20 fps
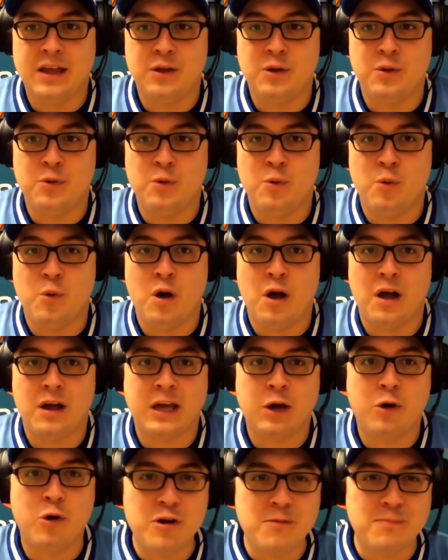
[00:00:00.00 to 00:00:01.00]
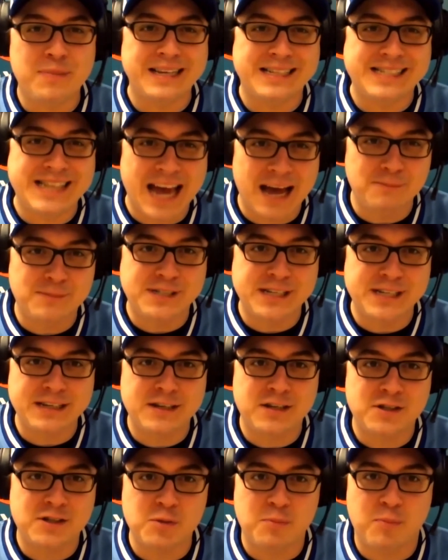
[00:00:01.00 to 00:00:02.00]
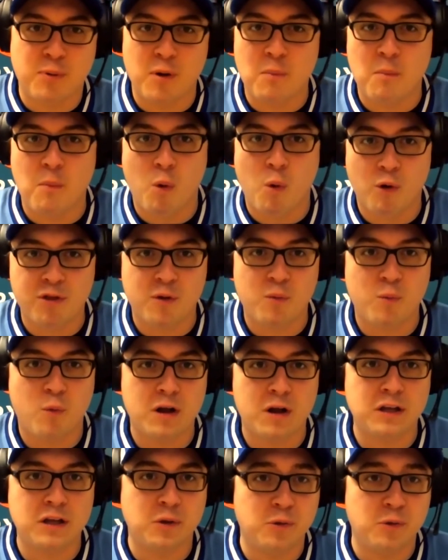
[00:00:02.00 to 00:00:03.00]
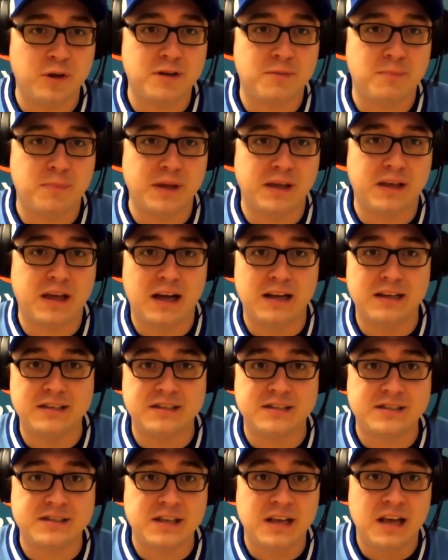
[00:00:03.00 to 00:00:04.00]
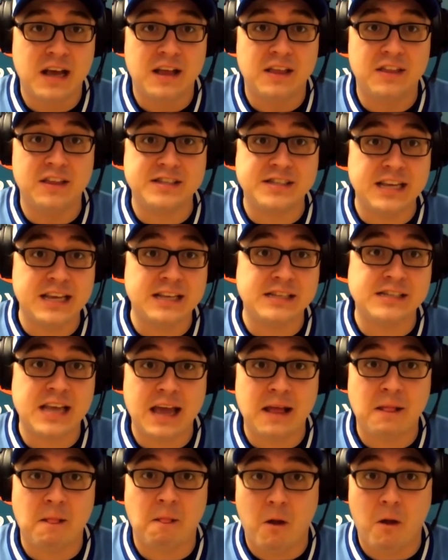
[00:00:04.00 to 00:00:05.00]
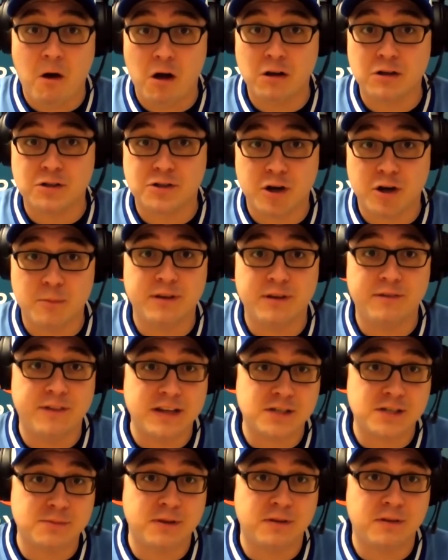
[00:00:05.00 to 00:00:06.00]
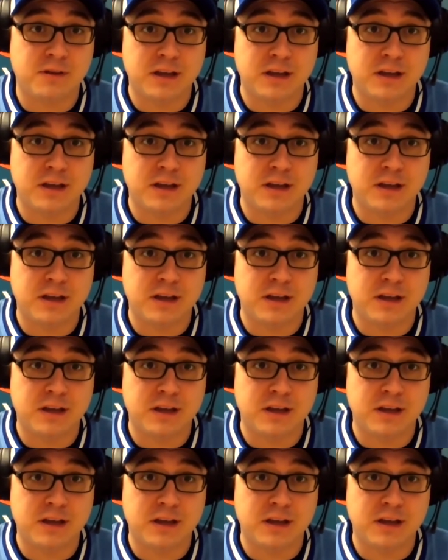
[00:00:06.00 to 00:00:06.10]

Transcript: You could be tempted to put more than one unit because this is a long-term investment.